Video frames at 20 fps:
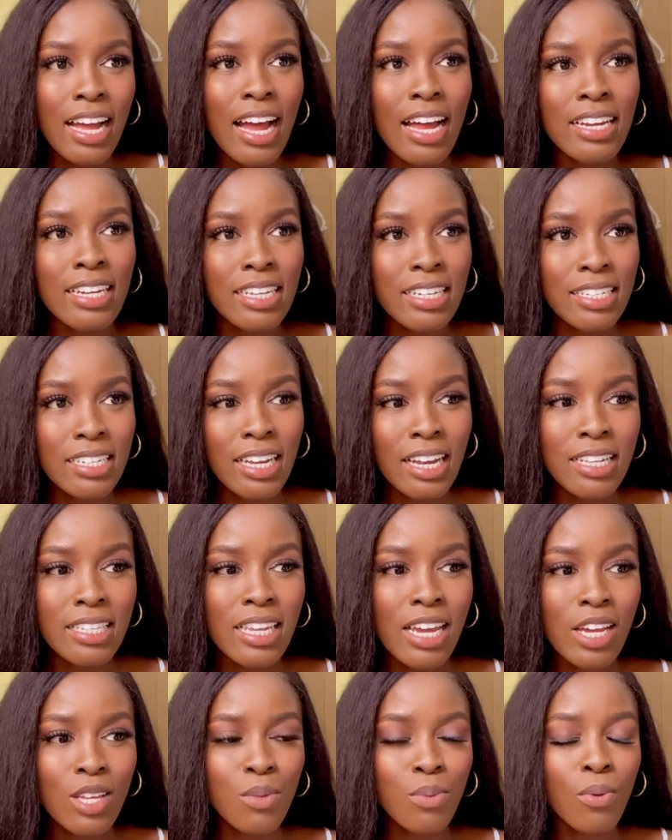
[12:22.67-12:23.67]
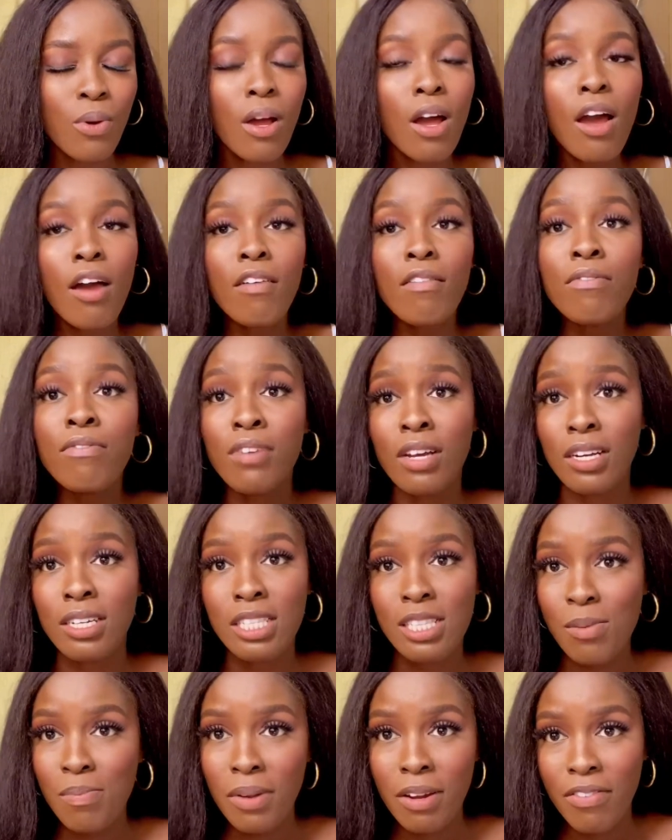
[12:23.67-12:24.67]
Indian textbook, very
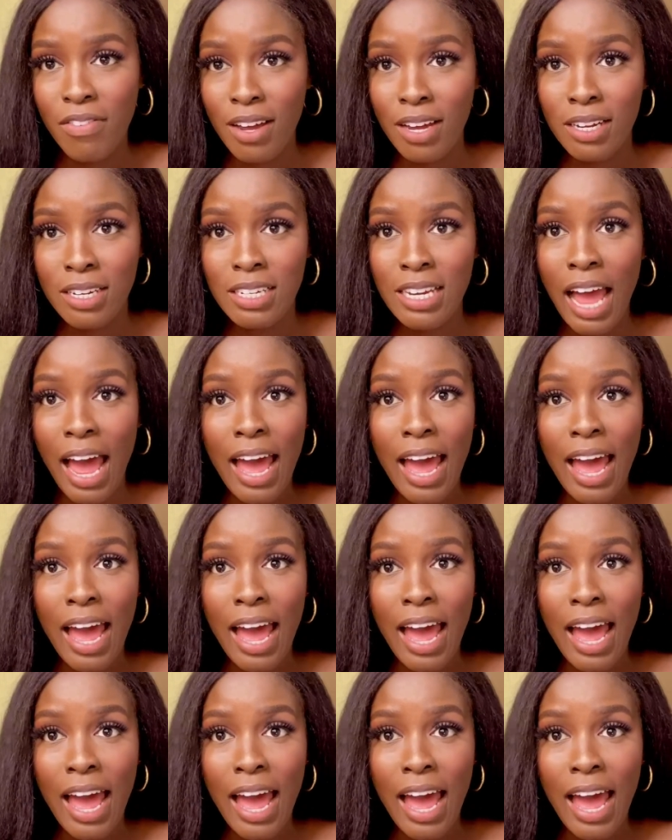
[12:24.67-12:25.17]
simplified.